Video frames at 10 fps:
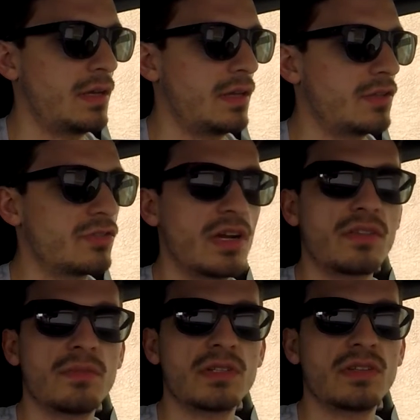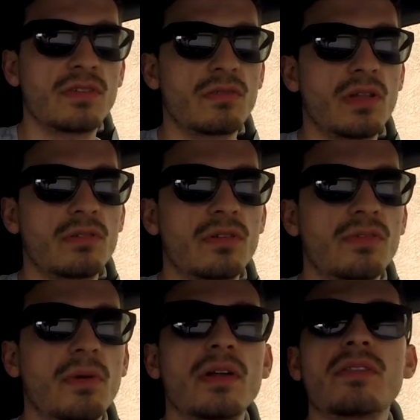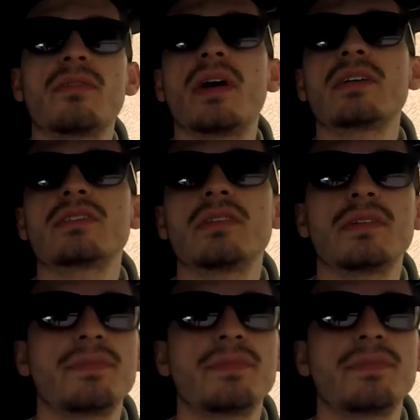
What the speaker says: The transmission is really responsive actually.